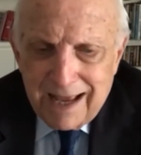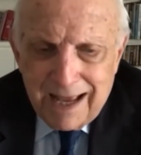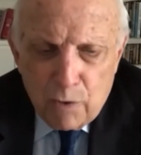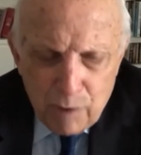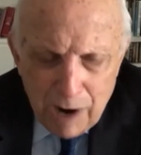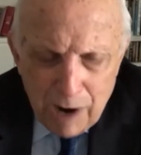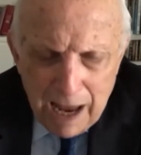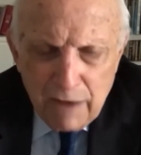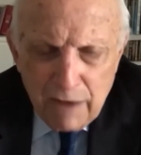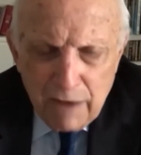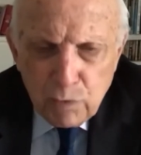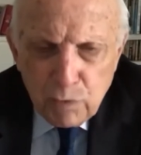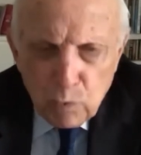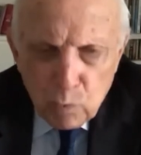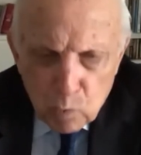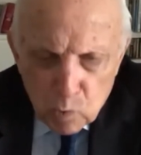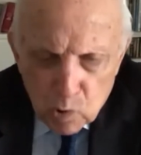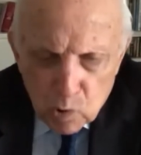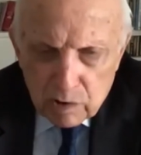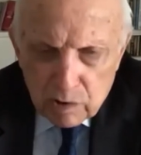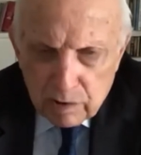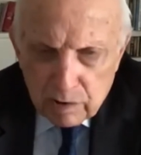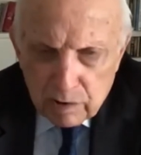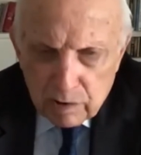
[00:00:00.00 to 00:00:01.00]
around the
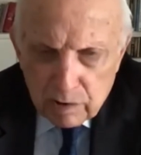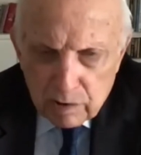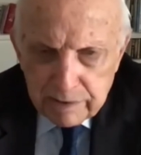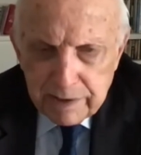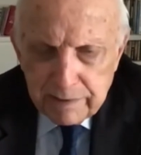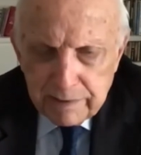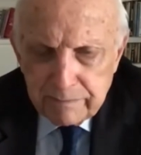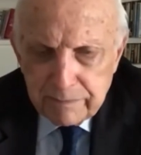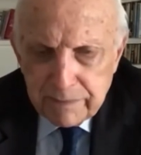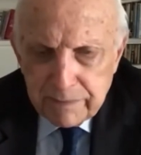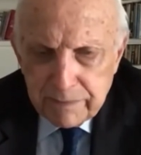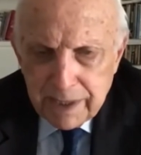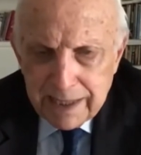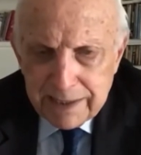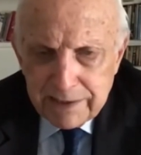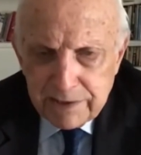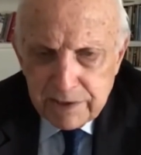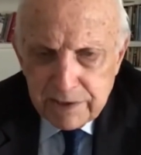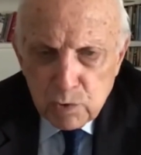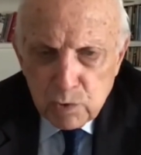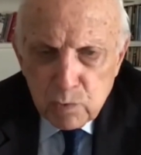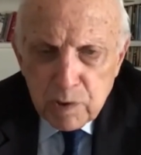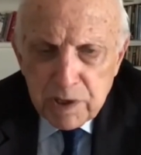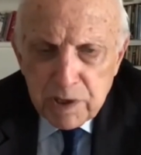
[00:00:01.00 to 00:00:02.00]
world
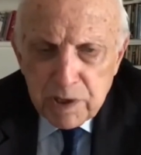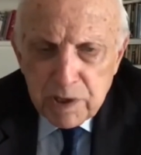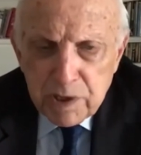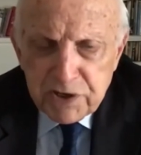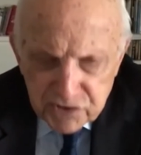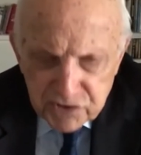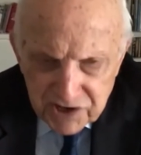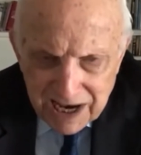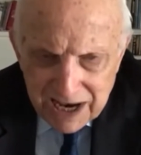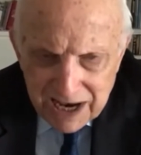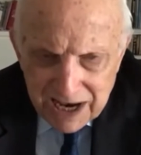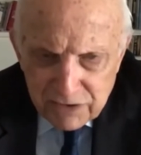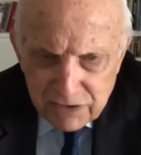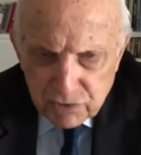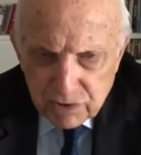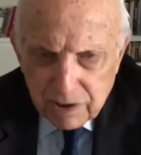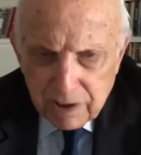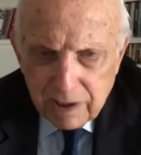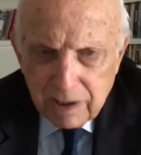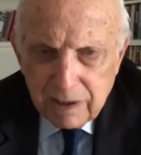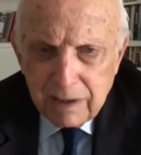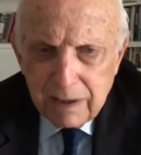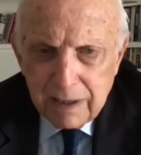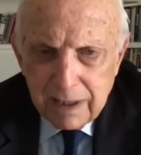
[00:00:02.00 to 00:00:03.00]
as the
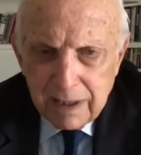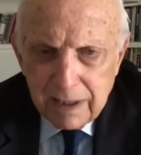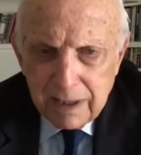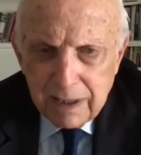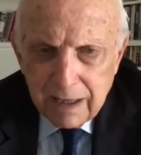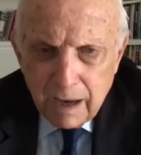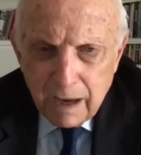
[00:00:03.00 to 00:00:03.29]
quintessential